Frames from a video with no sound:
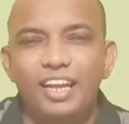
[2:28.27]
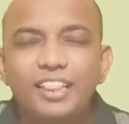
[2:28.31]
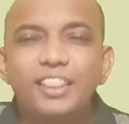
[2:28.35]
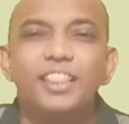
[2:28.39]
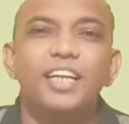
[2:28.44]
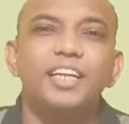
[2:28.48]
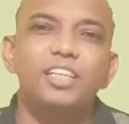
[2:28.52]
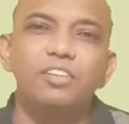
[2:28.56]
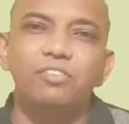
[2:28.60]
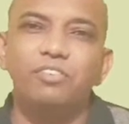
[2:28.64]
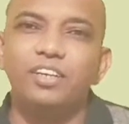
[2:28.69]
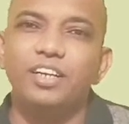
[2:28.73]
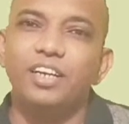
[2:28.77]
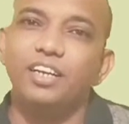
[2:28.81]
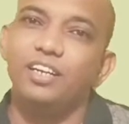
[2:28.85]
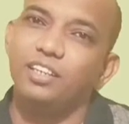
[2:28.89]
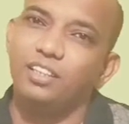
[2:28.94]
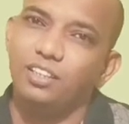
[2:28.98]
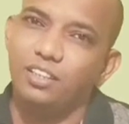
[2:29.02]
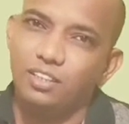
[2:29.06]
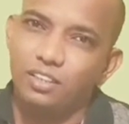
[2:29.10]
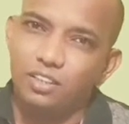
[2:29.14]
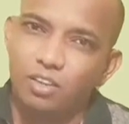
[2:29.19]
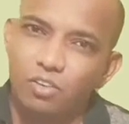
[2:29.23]
In the
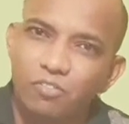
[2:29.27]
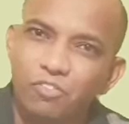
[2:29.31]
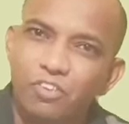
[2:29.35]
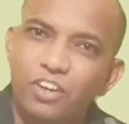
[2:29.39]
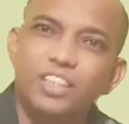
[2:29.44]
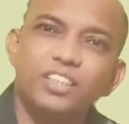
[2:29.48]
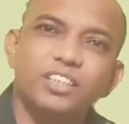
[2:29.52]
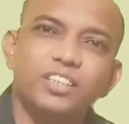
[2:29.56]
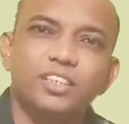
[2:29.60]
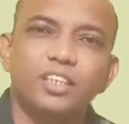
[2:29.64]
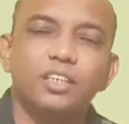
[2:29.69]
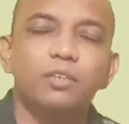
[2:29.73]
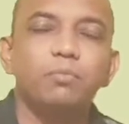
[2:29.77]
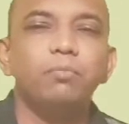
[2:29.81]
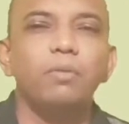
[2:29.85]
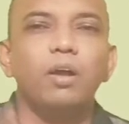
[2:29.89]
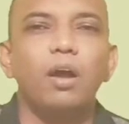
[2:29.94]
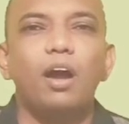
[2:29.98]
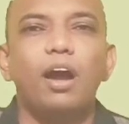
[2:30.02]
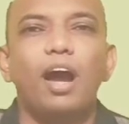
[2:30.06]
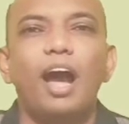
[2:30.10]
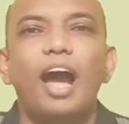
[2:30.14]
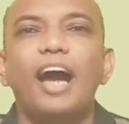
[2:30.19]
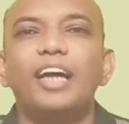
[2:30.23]
dividend, the first
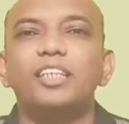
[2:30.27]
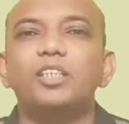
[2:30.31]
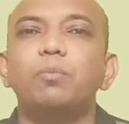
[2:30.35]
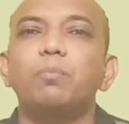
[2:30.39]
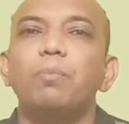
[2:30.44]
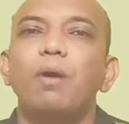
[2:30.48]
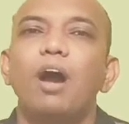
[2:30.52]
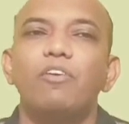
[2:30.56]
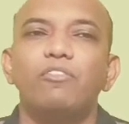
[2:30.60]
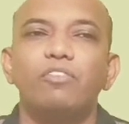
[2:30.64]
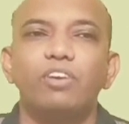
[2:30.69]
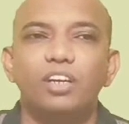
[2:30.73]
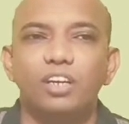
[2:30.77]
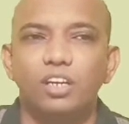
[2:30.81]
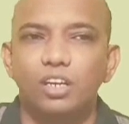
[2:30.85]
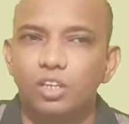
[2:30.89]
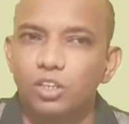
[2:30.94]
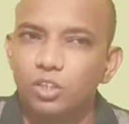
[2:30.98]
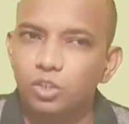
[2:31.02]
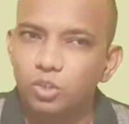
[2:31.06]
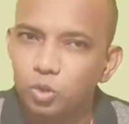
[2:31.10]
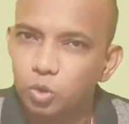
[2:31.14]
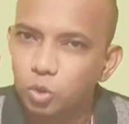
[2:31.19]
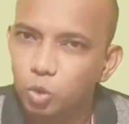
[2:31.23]
term has
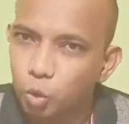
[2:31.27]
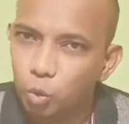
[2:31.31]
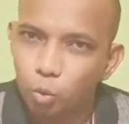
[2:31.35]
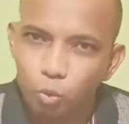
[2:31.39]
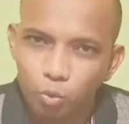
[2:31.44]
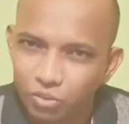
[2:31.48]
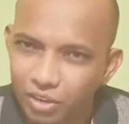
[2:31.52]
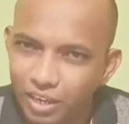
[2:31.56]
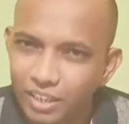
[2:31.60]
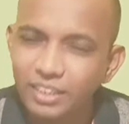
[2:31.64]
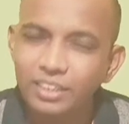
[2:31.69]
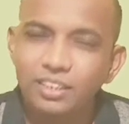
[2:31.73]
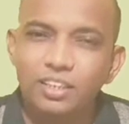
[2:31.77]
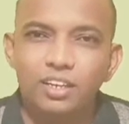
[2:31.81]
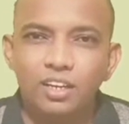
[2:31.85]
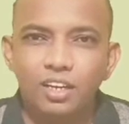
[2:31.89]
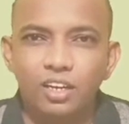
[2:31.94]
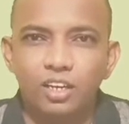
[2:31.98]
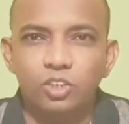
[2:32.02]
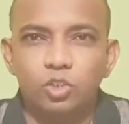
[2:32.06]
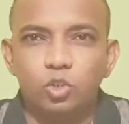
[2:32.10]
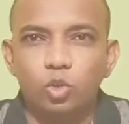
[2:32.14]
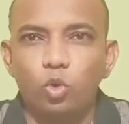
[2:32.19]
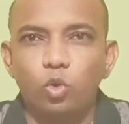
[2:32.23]
power 2, right?
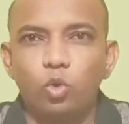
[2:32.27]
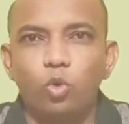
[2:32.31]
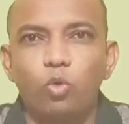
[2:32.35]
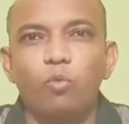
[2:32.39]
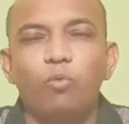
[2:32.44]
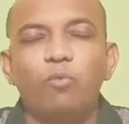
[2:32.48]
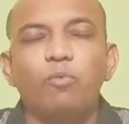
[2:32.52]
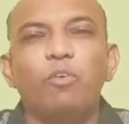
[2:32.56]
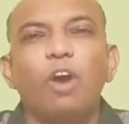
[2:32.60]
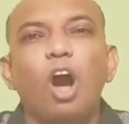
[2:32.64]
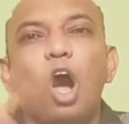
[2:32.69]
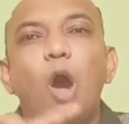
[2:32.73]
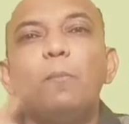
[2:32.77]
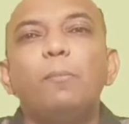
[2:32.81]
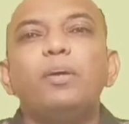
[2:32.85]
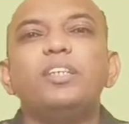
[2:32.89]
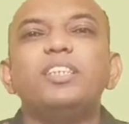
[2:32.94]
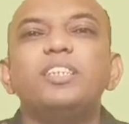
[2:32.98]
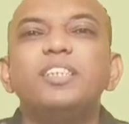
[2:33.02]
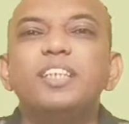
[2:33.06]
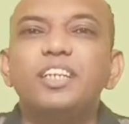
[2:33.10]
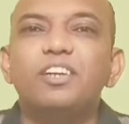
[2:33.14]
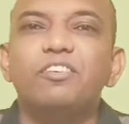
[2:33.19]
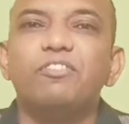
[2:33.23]
So how
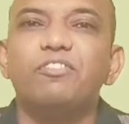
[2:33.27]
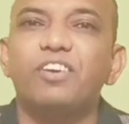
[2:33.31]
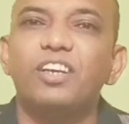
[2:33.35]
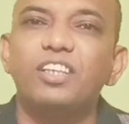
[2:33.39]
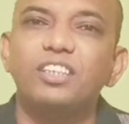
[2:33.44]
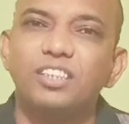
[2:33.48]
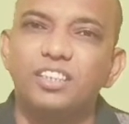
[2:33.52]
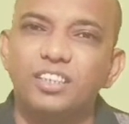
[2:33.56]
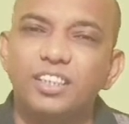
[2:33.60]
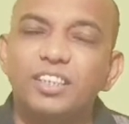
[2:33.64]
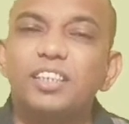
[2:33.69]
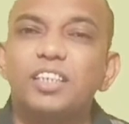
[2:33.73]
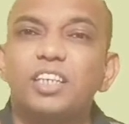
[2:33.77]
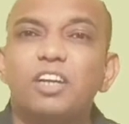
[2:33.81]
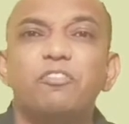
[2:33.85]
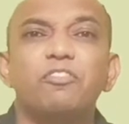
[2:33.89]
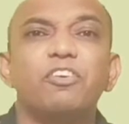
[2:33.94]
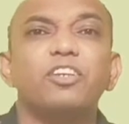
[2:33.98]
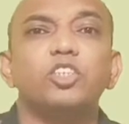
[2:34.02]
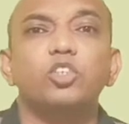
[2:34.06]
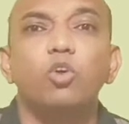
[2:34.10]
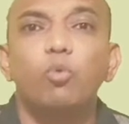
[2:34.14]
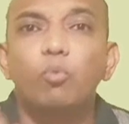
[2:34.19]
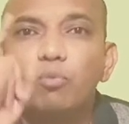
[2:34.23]
much is the difference? There is a
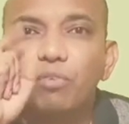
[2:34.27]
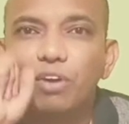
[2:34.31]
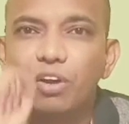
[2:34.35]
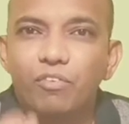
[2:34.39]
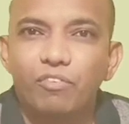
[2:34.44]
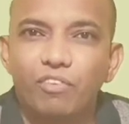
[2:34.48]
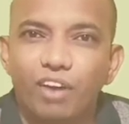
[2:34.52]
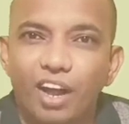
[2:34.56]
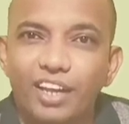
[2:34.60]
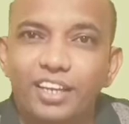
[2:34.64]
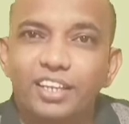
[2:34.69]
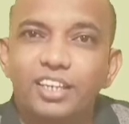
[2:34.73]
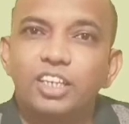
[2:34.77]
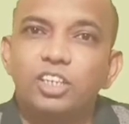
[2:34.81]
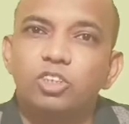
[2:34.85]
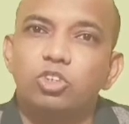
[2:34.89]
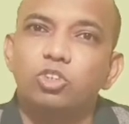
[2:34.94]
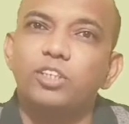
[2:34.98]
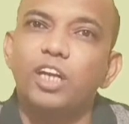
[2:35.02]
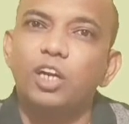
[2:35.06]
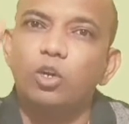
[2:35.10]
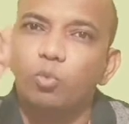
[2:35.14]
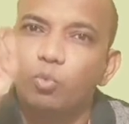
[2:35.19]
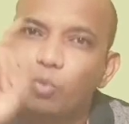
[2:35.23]
difference of 1y.
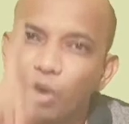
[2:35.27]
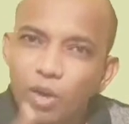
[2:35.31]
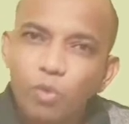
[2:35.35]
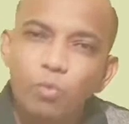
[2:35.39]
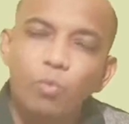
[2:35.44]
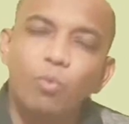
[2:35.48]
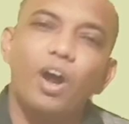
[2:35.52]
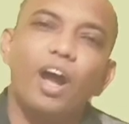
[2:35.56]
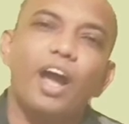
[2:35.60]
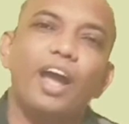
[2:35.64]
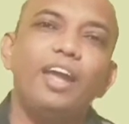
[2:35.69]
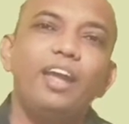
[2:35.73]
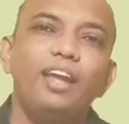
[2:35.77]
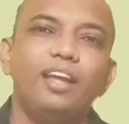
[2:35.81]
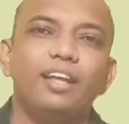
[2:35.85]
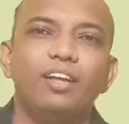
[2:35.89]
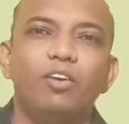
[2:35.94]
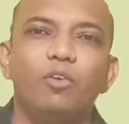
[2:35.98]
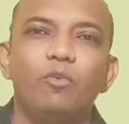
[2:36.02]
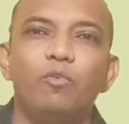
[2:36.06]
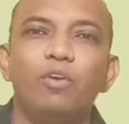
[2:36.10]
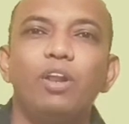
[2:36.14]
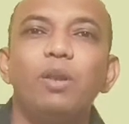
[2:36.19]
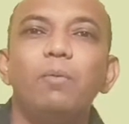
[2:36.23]
So that
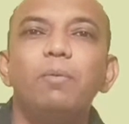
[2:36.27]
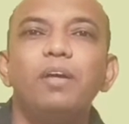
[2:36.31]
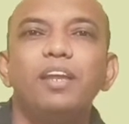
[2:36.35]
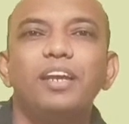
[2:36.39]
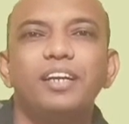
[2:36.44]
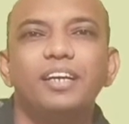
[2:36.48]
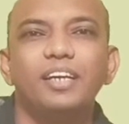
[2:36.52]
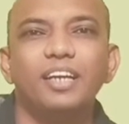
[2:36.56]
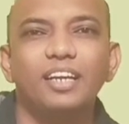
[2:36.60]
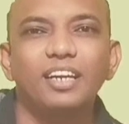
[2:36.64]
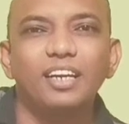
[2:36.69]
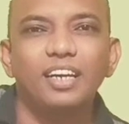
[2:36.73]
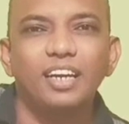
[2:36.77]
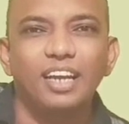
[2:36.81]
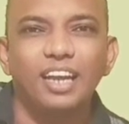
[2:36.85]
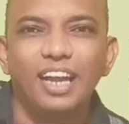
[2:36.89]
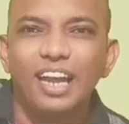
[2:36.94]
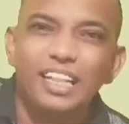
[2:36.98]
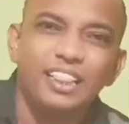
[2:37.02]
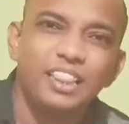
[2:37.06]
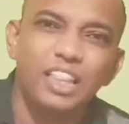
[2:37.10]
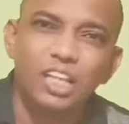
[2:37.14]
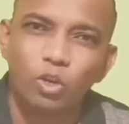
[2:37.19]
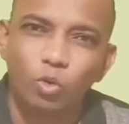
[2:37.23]
1y will be written
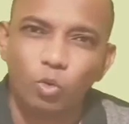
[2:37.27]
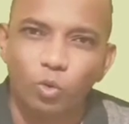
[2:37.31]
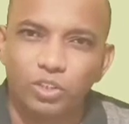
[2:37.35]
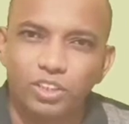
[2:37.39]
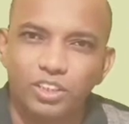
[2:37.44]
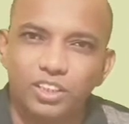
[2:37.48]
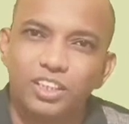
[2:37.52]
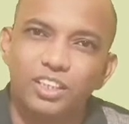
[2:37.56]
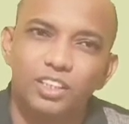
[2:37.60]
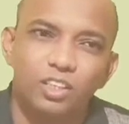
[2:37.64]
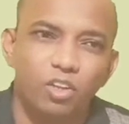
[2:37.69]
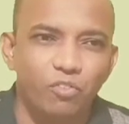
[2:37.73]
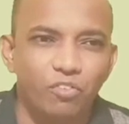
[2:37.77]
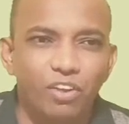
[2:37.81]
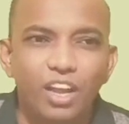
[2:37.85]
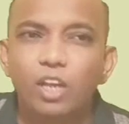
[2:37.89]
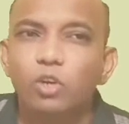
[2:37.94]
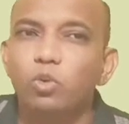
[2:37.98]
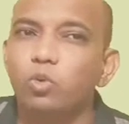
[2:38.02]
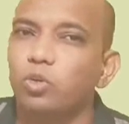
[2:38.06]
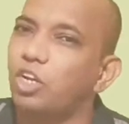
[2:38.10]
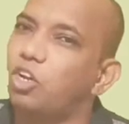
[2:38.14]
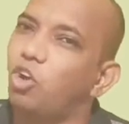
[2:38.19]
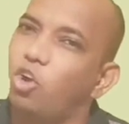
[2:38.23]
in the quotient the
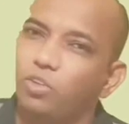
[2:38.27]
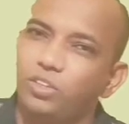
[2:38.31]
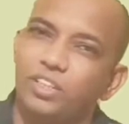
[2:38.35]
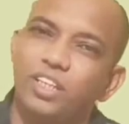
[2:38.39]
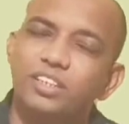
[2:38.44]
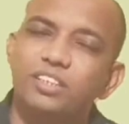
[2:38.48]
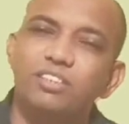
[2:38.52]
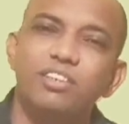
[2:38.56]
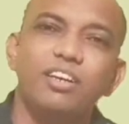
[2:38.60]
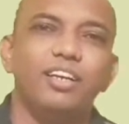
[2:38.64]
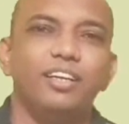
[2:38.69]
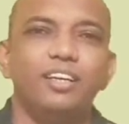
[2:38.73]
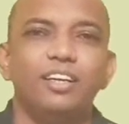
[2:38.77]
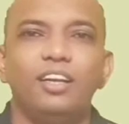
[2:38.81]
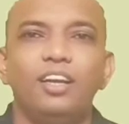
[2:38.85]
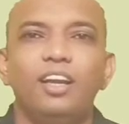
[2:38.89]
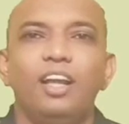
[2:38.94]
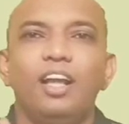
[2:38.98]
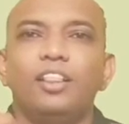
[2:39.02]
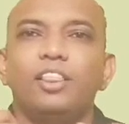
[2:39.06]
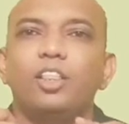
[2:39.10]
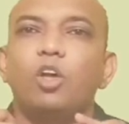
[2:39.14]
way you are looking on the screen.